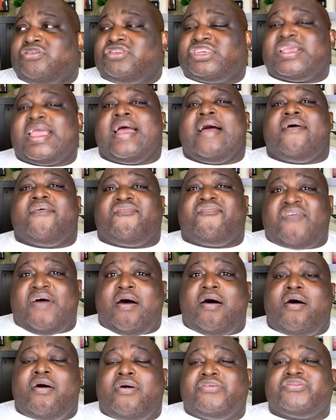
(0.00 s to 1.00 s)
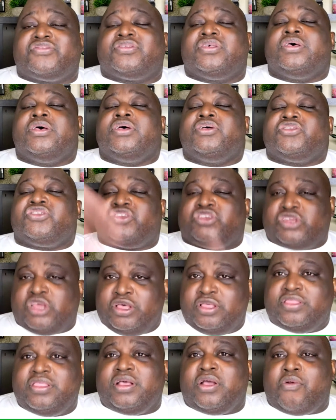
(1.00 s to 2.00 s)
child falls
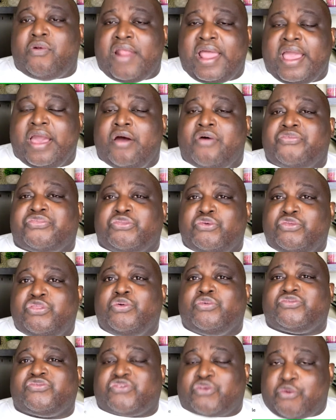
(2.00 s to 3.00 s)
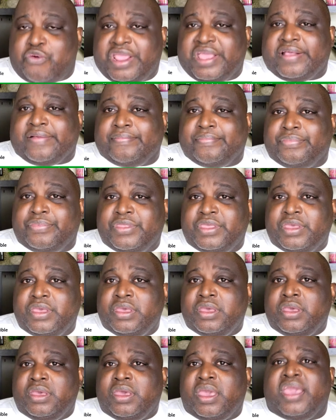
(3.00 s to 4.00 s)
to the ground through the screen
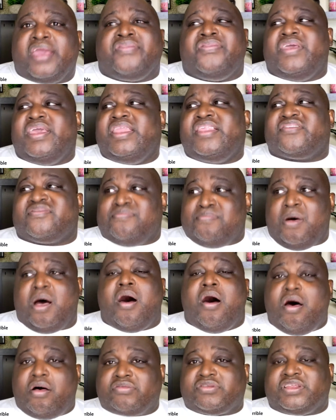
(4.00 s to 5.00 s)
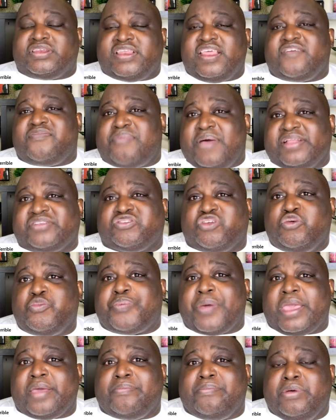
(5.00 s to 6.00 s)
and then is mauled to death by 2
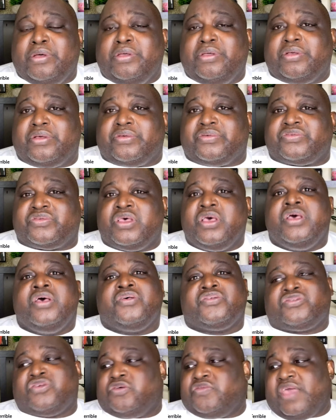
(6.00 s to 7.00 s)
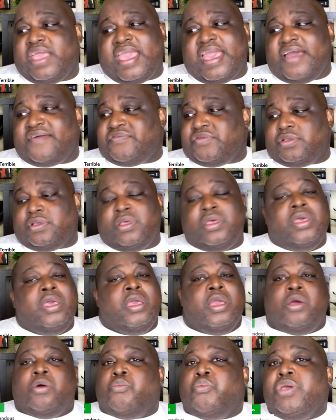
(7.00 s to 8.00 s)
pit bulls. So
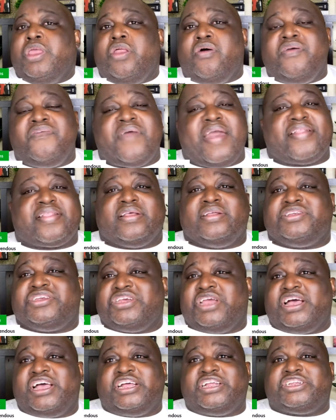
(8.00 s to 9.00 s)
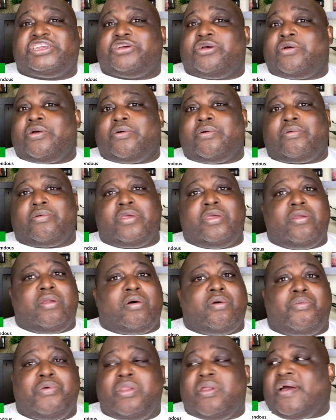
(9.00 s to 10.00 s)
we don't even have to judge, or we
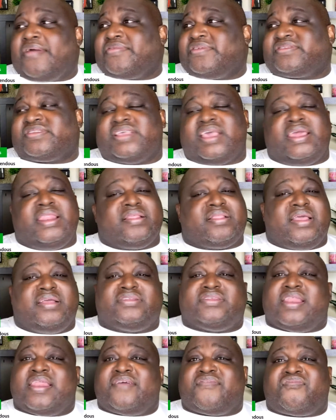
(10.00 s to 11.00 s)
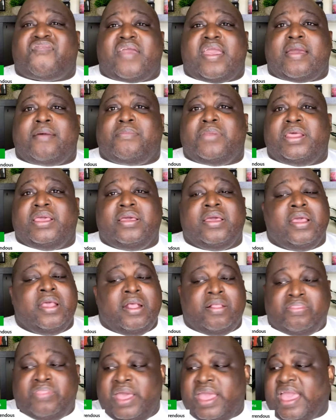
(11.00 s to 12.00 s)
don't have to say anything to that family.
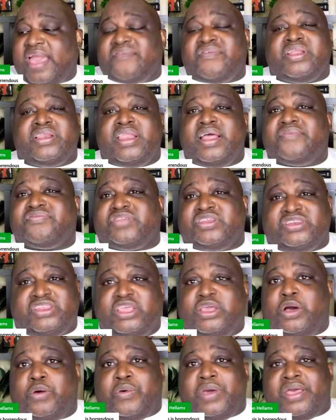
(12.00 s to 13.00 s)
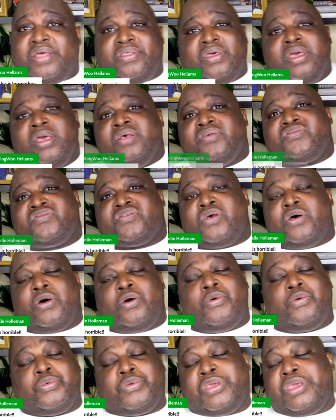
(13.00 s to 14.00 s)
They have enough to deal with.
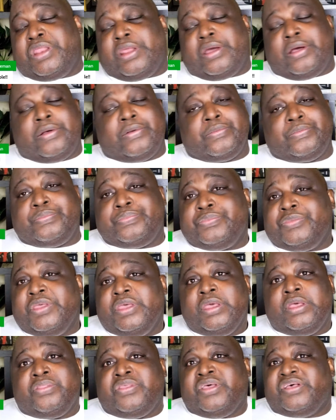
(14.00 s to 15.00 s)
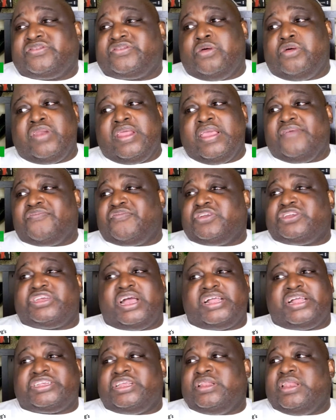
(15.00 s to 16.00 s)
So, there's no need for
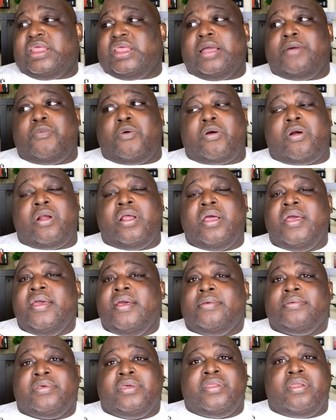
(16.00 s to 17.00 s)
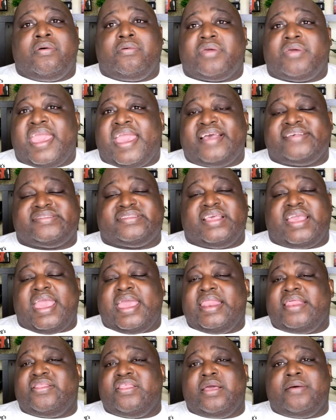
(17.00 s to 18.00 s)
judging them or,
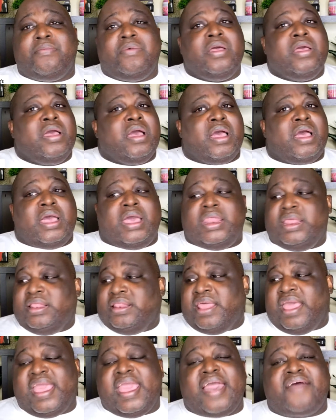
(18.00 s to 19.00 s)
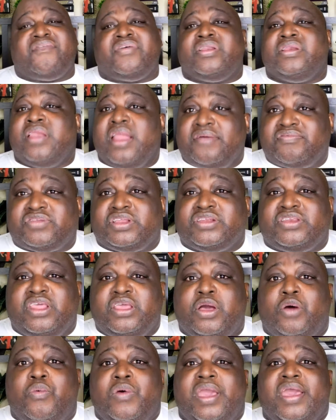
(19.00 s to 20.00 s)
castigating them. Honey, they have enough to
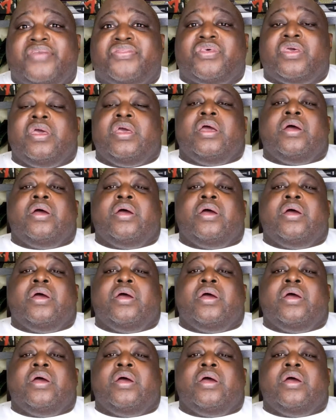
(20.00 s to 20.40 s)
deal with.